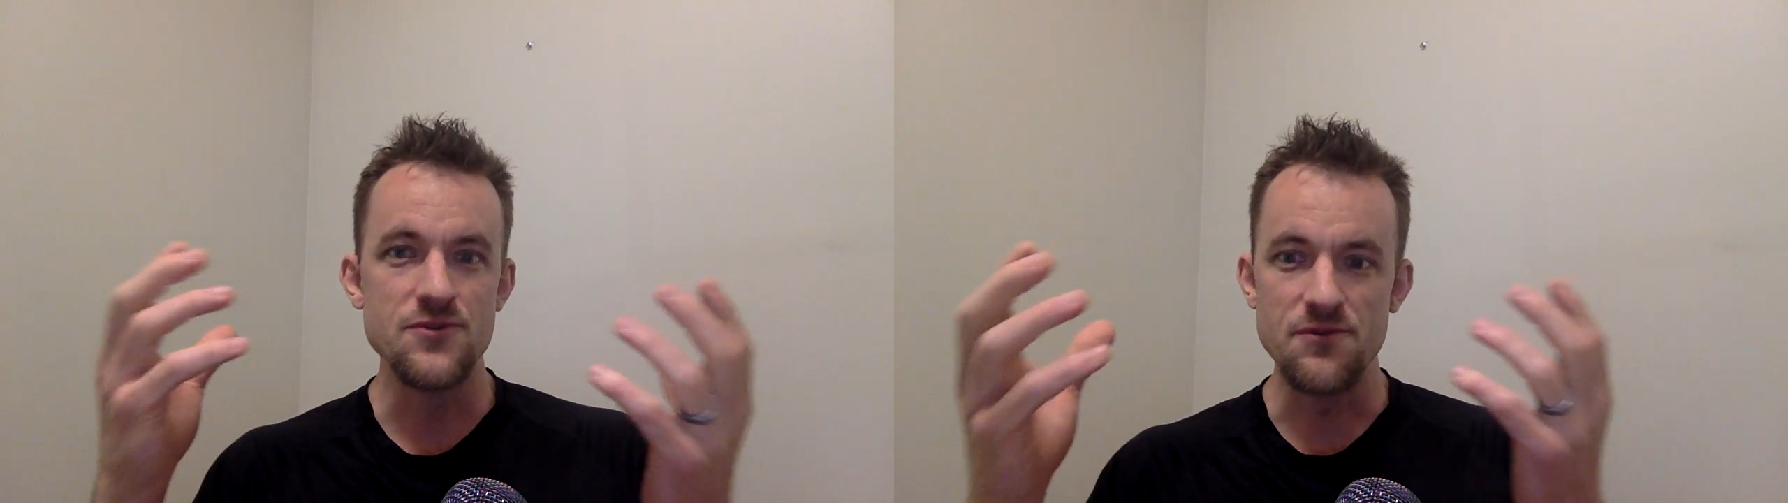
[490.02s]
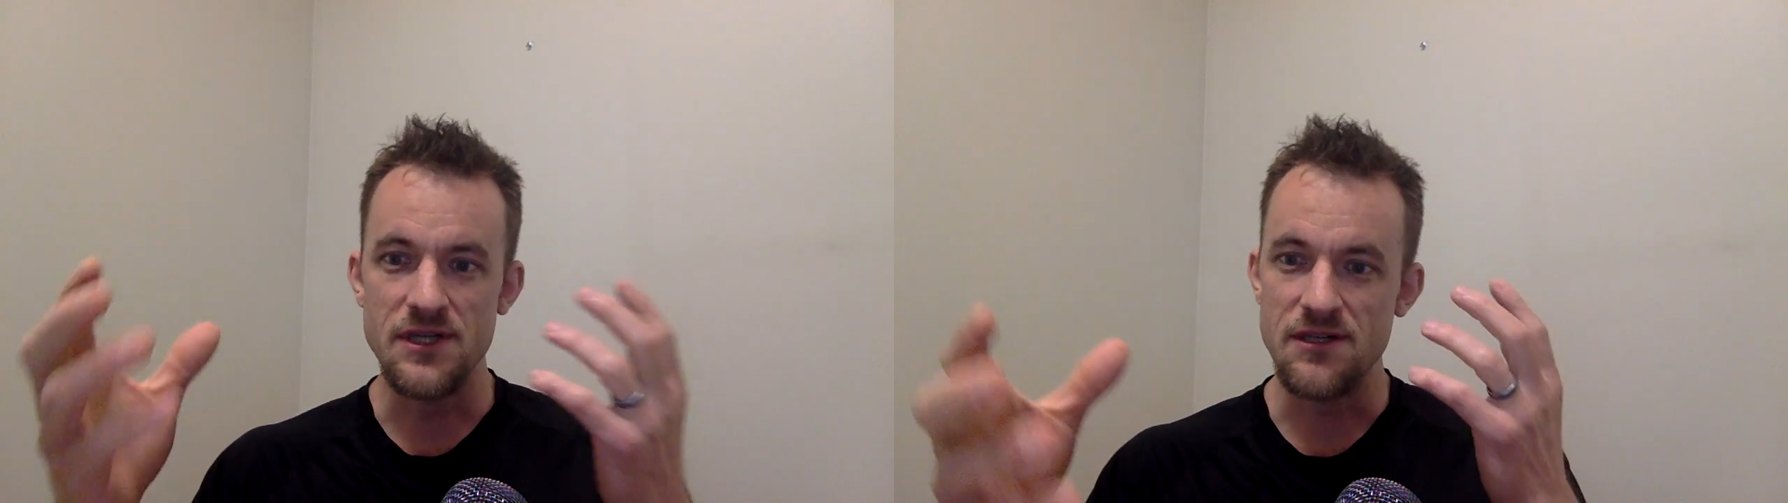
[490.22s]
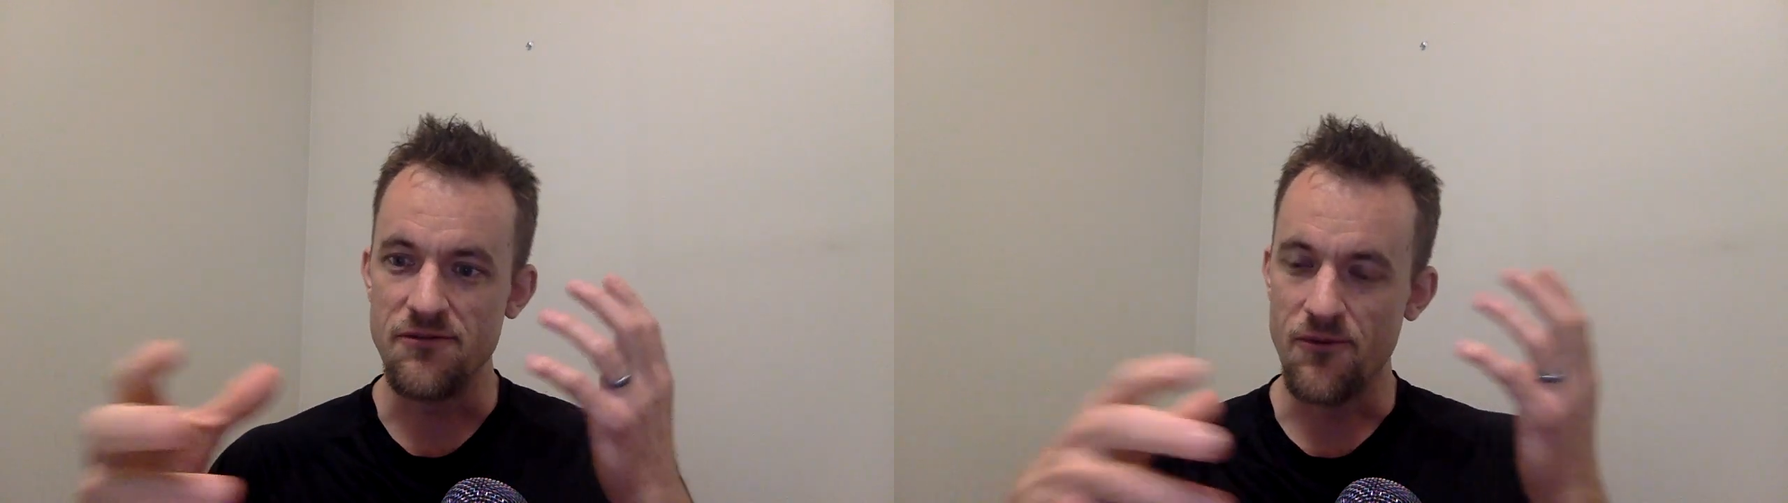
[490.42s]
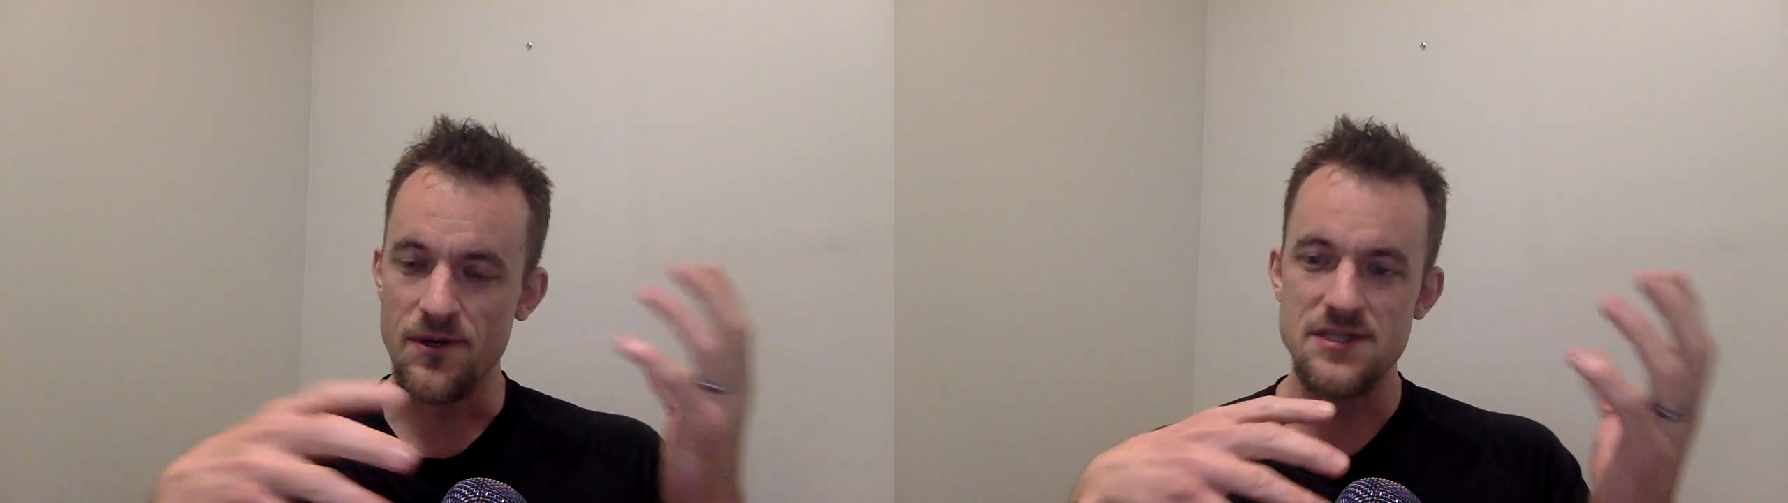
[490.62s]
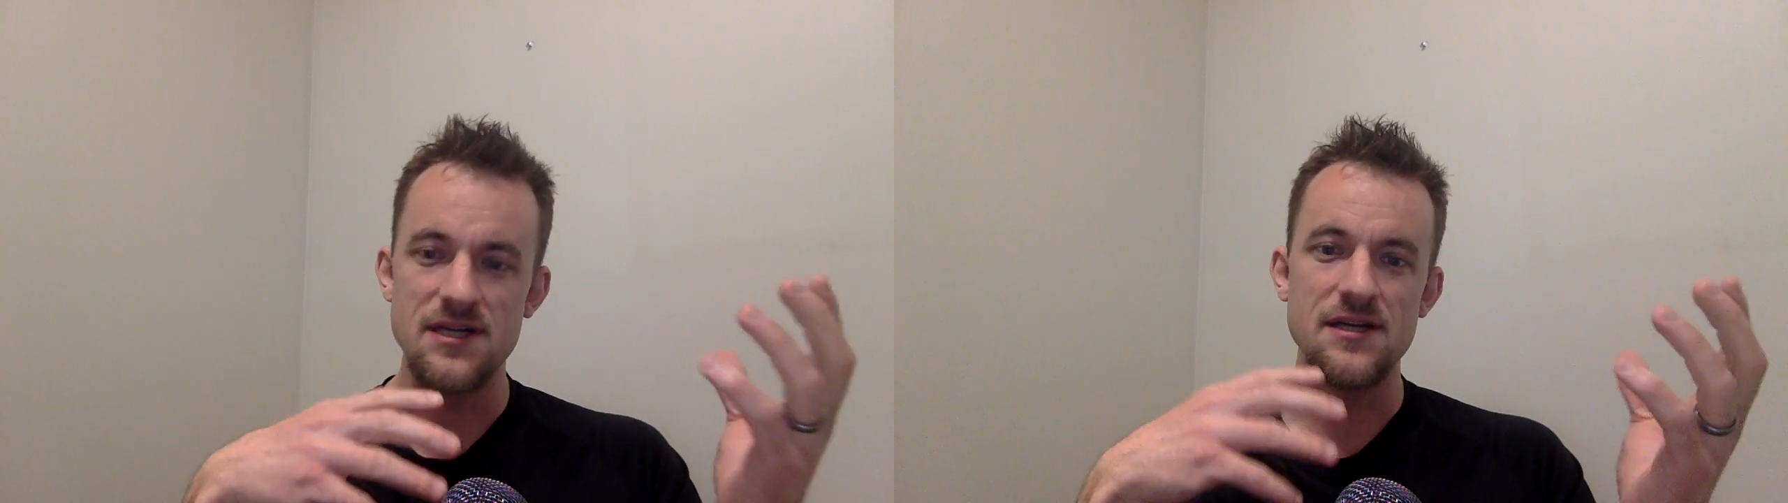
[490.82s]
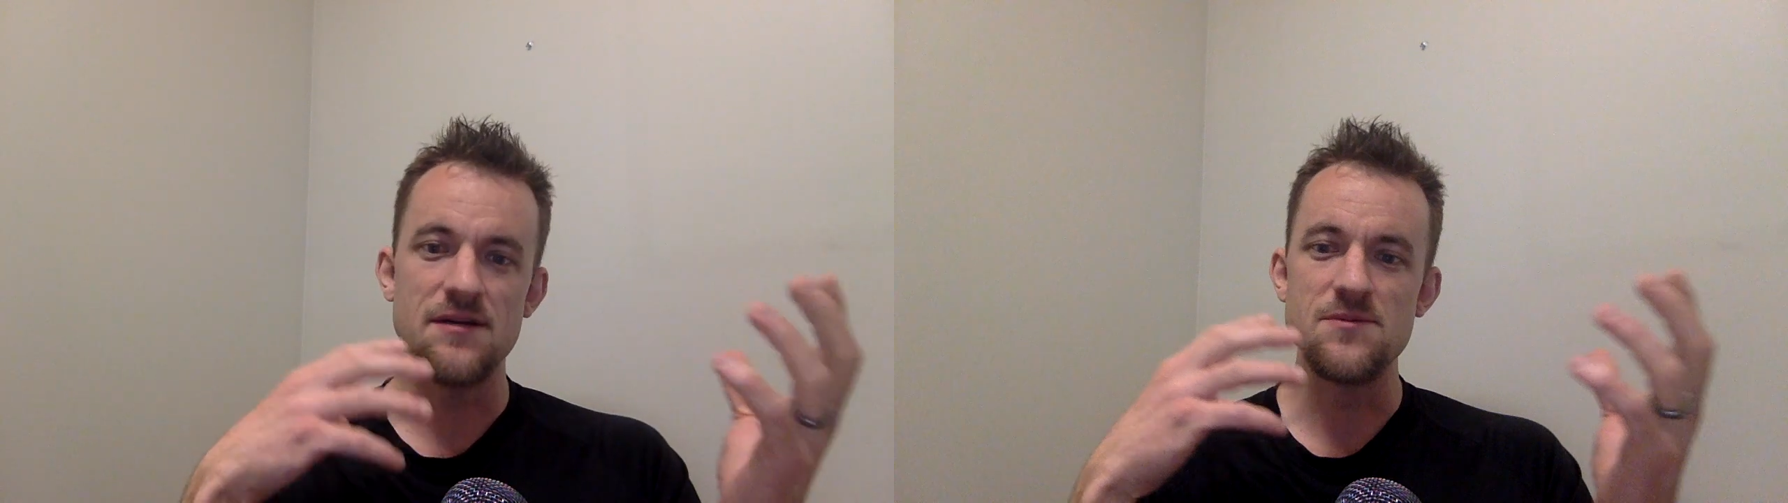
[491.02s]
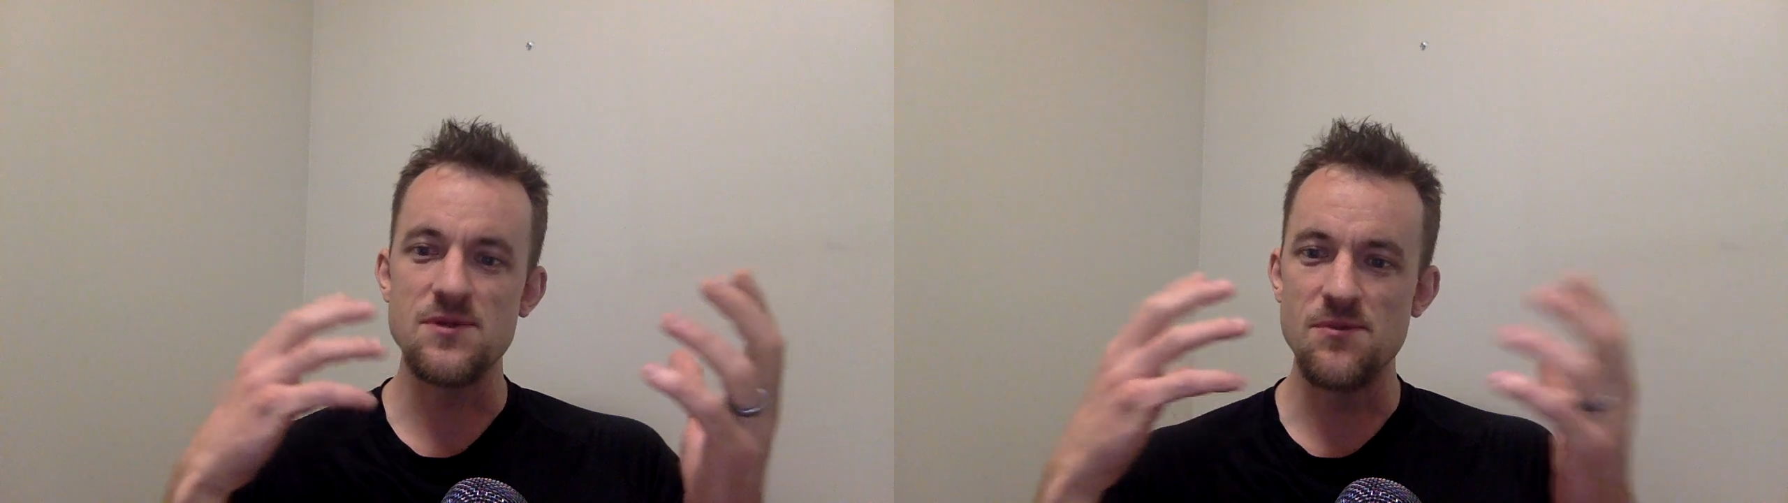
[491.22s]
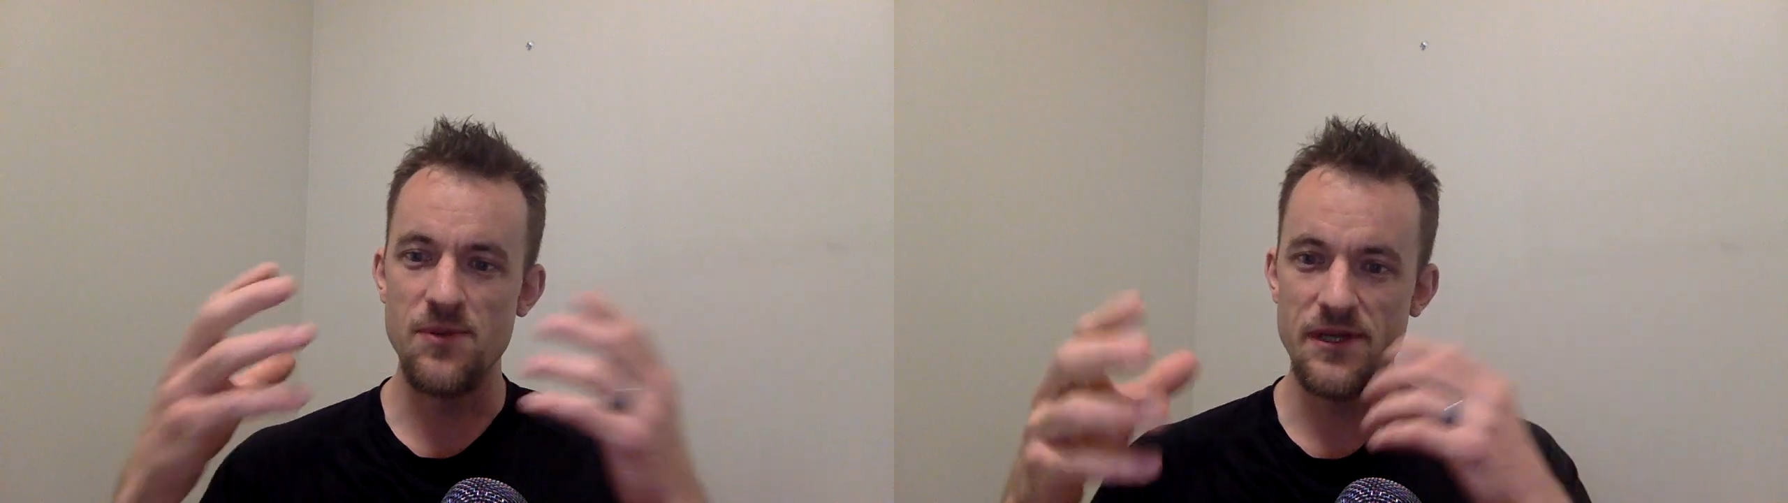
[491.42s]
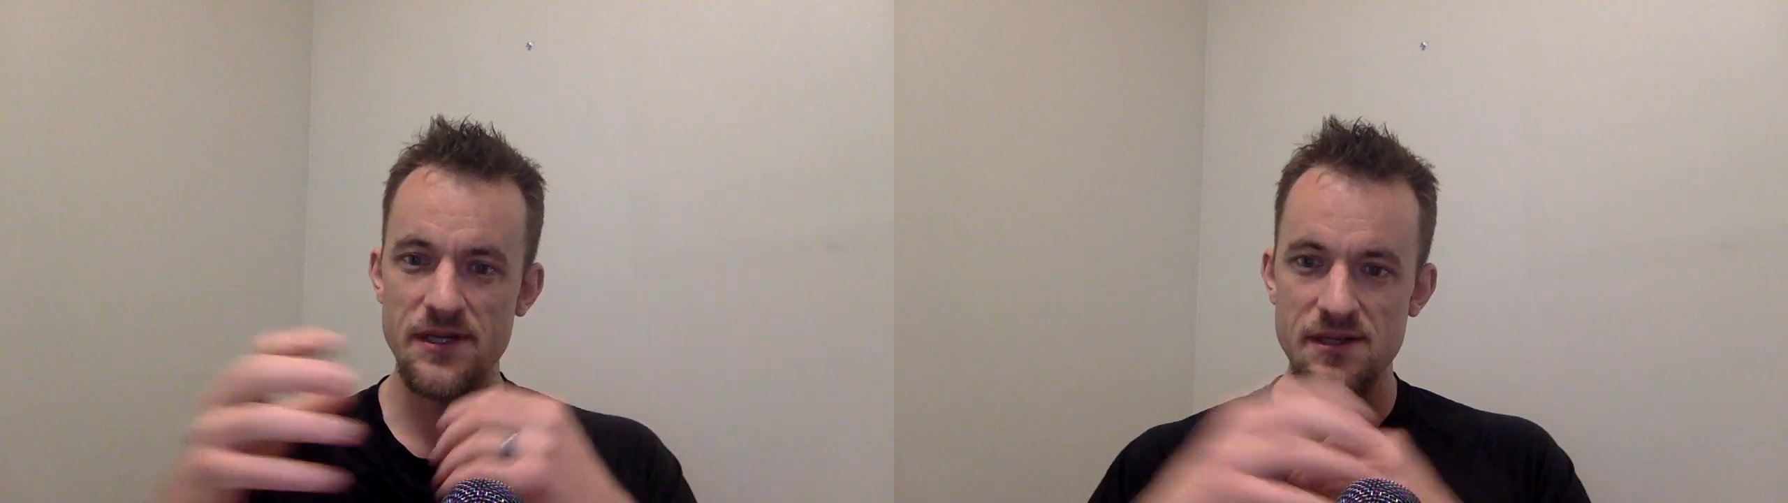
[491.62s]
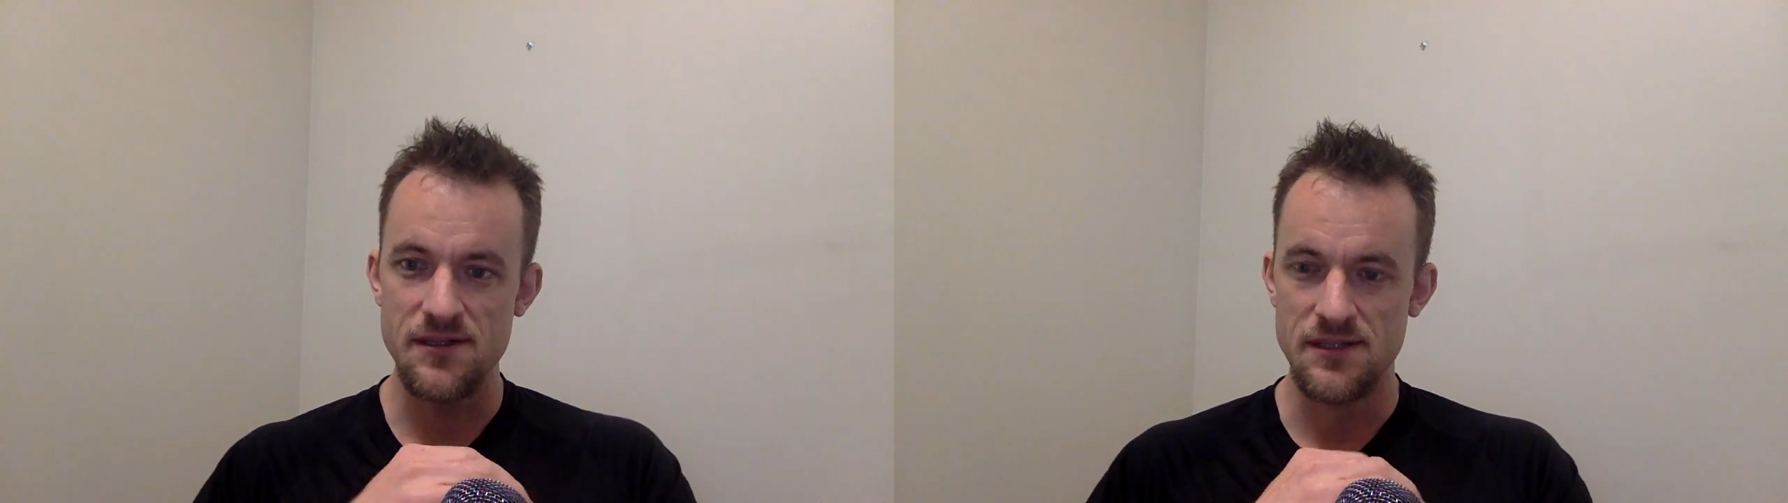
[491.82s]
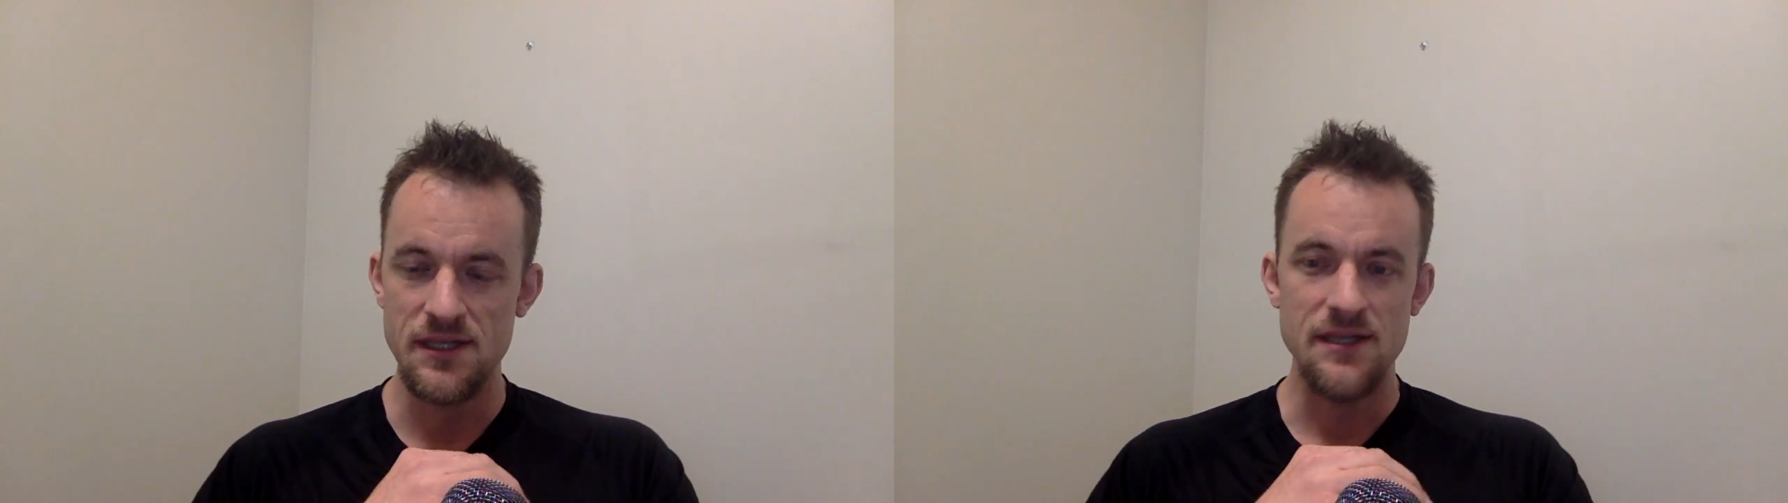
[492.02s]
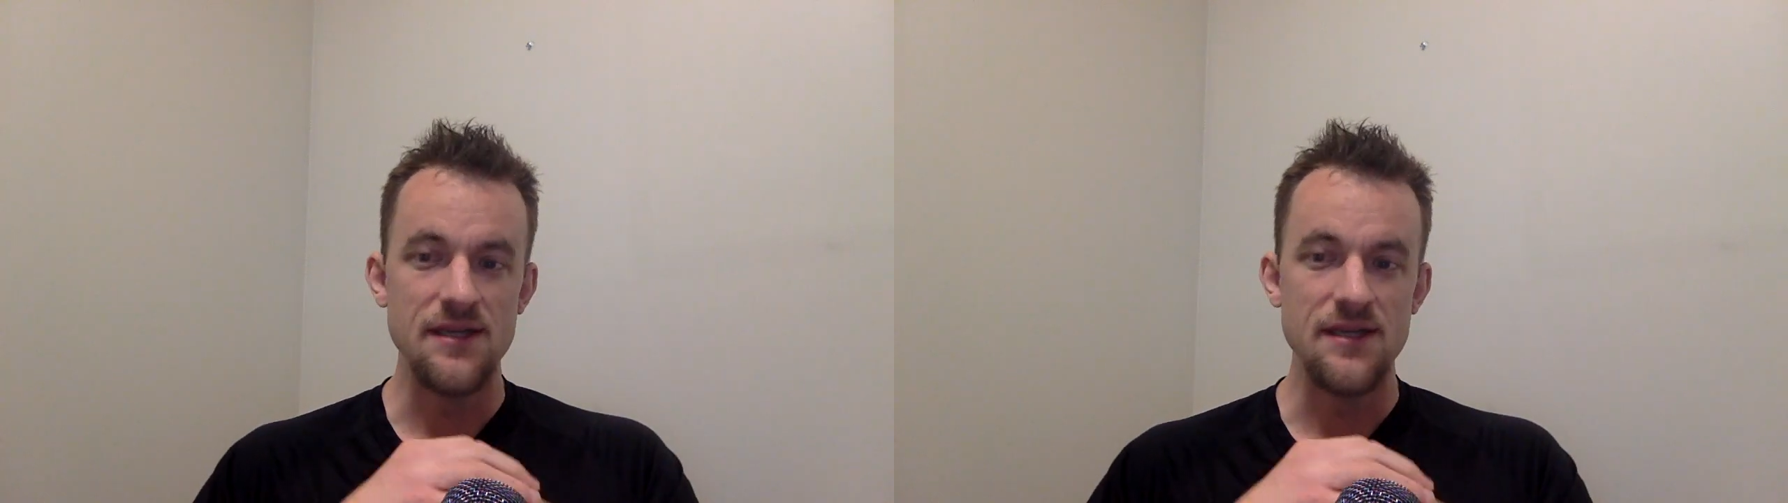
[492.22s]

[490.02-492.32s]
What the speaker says: 3 or 4 times with a player